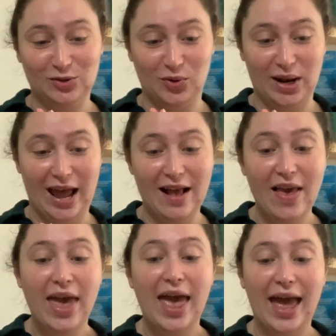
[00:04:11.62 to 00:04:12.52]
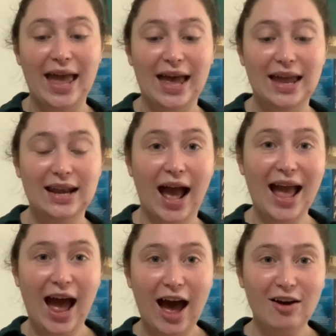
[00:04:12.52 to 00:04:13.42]
Day. And I
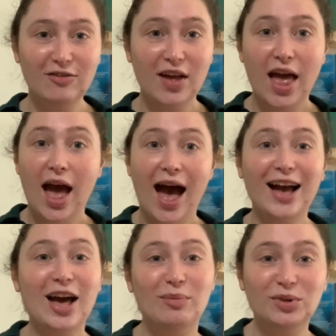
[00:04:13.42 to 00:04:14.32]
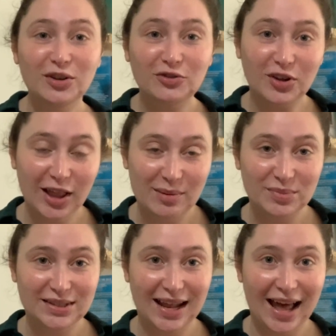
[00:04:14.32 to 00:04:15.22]
have a couple of clips
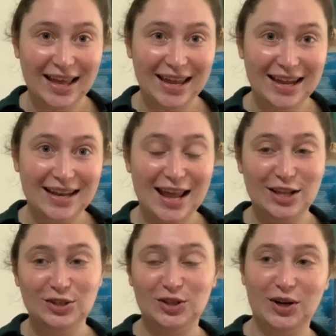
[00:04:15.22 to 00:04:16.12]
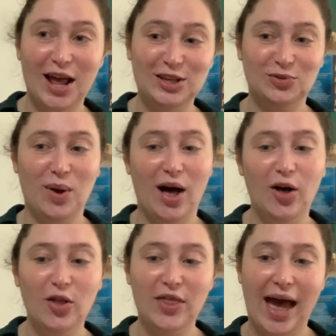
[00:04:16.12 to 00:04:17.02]
that I can insert as
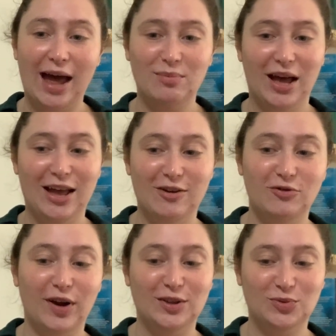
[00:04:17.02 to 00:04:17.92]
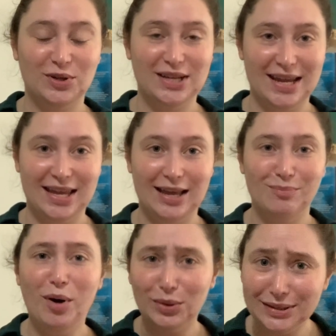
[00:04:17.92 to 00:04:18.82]
well that my friends were taking,
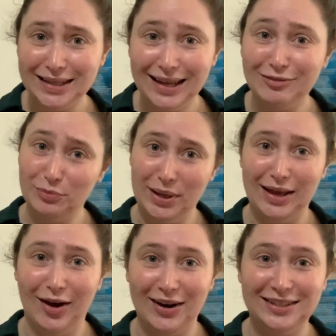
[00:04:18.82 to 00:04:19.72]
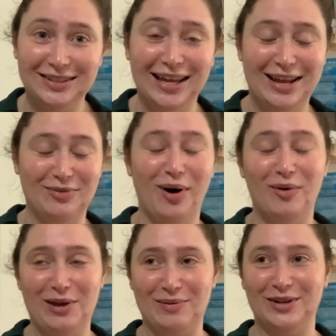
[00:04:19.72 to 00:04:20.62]
mostly of me, honestly, while
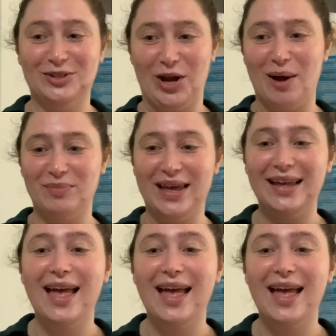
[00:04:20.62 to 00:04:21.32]
we were shopping.